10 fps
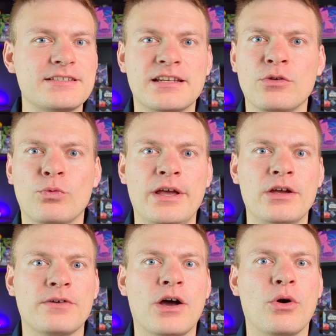little way
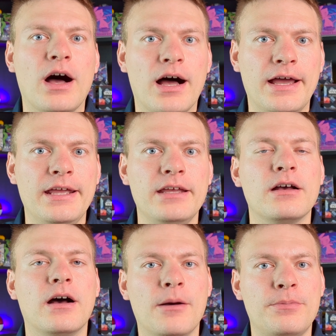of how I
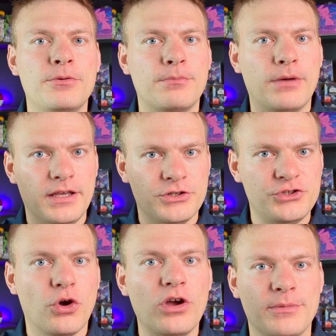up my
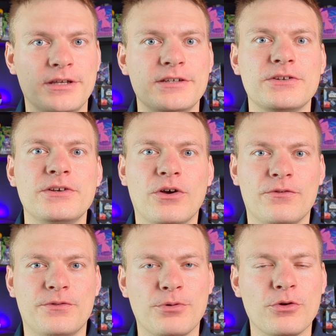enjoyment of
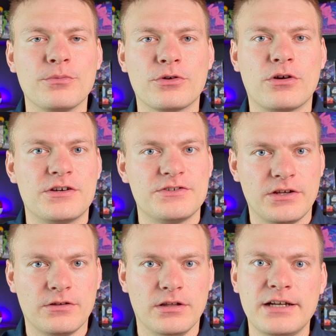the Pokemon cards I
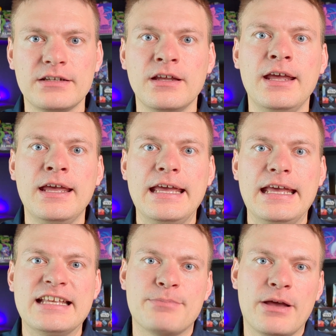collect
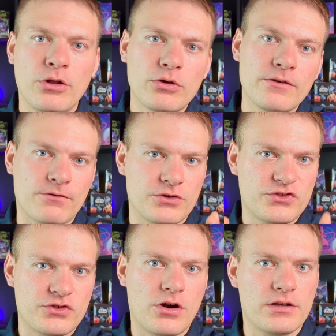is by looking for
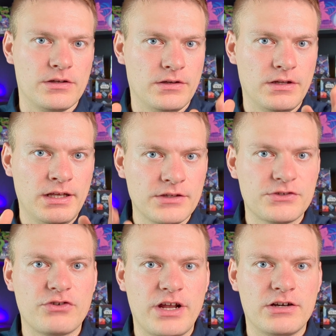certain
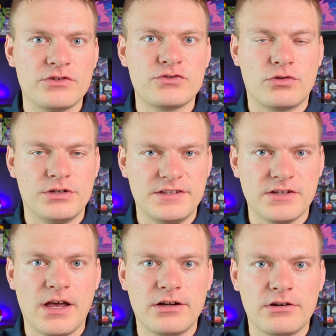illustrators or
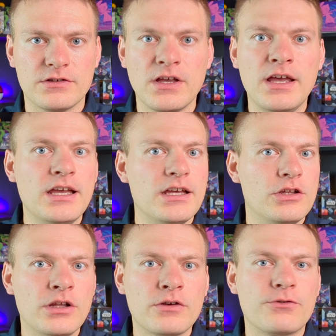designers,
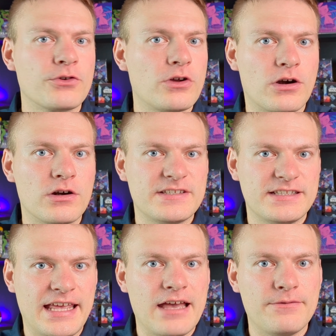look for cards
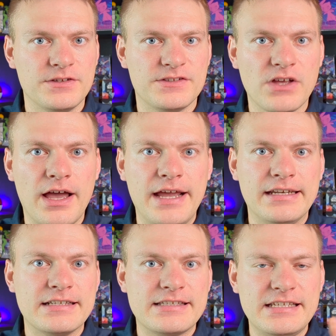they have designed
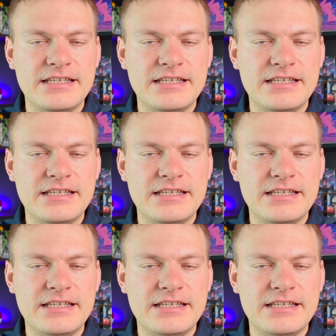and see